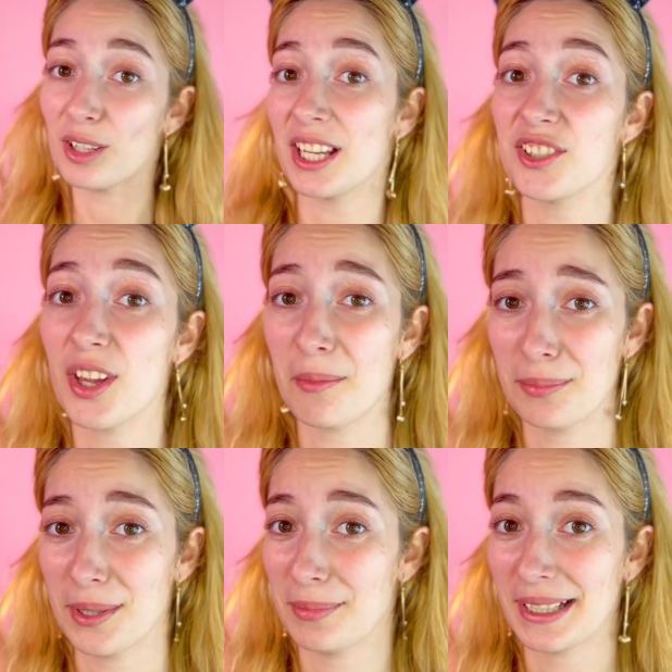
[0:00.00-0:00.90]
let's jump
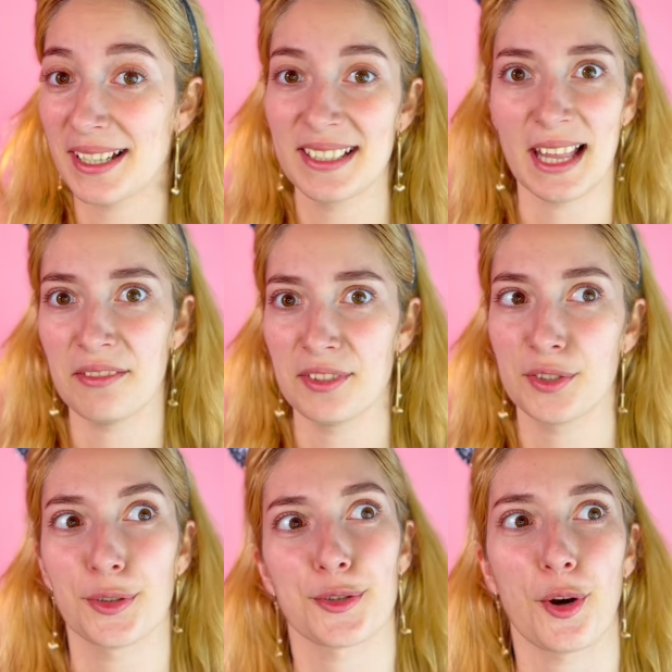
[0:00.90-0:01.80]
in because life is
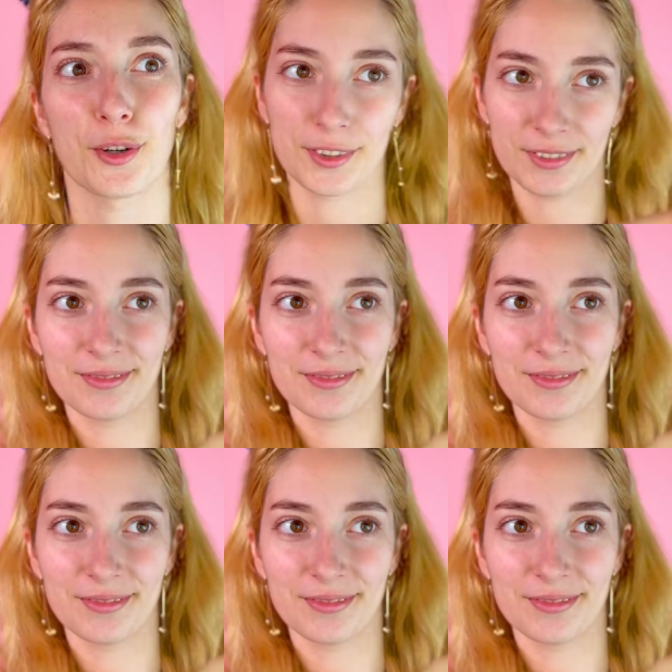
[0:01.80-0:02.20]
too short.